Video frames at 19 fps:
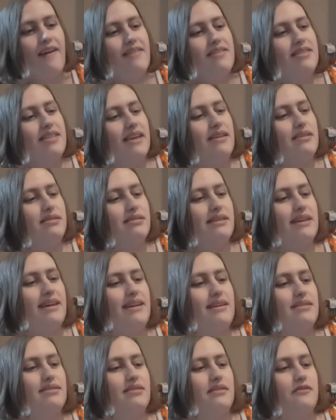This
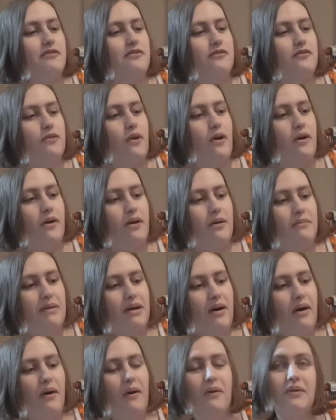is from,
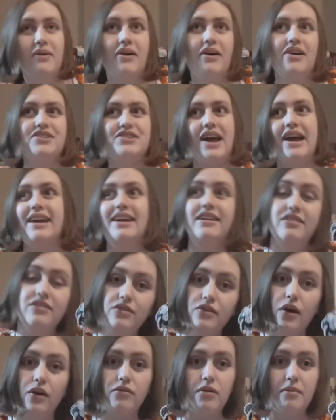oh gosh, I
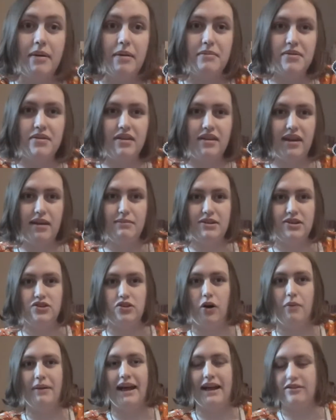cannot remember the name of the
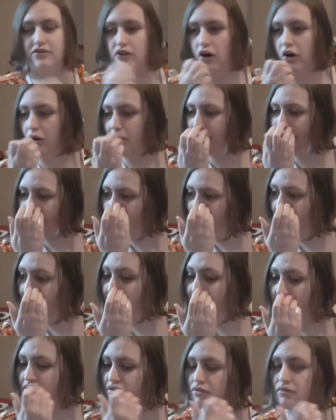shop at all, but I got a
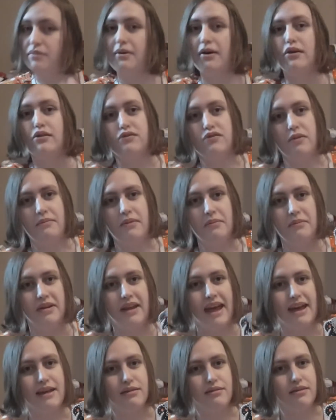mystery box from them on
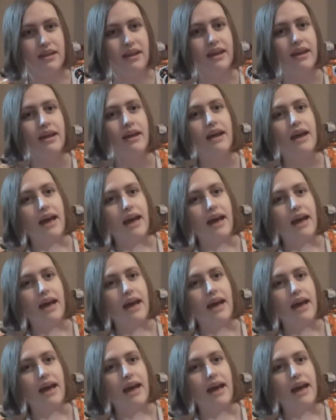Etsy,